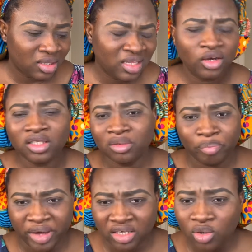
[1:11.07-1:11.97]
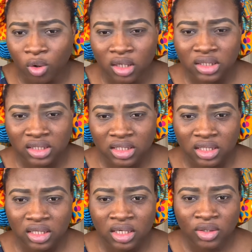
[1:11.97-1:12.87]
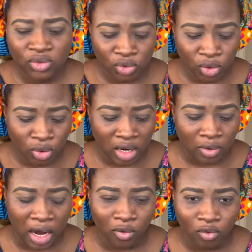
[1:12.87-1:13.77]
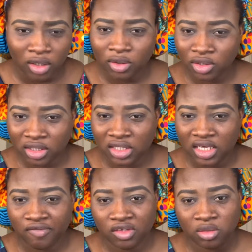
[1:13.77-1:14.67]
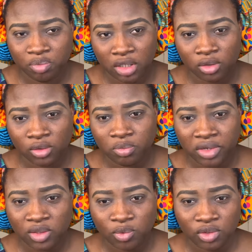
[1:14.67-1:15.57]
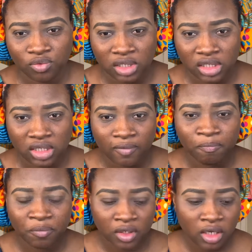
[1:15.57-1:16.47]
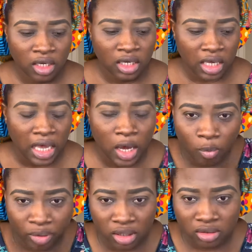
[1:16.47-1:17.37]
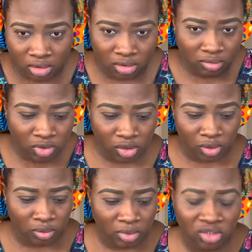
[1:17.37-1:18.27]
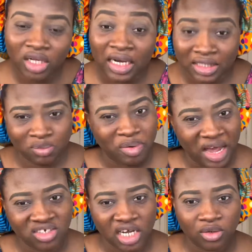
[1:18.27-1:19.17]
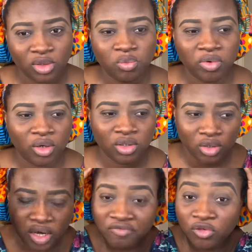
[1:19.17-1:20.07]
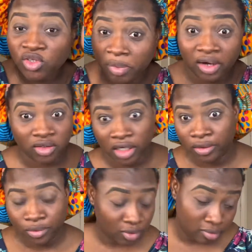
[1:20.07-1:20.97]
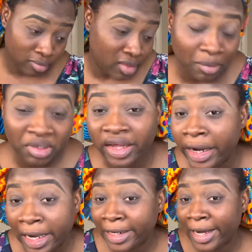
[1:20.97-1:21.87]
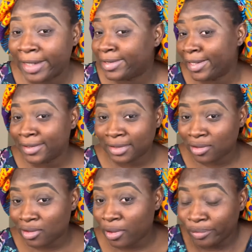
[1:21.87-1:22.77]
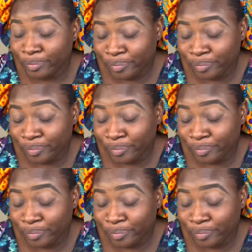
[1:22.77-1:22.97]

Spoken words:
they're not the best quality, so I want to see if this p.louise base would really help it. It's not that it's bad shadows, but I've used better shadows. I mean, they're 99 cents, so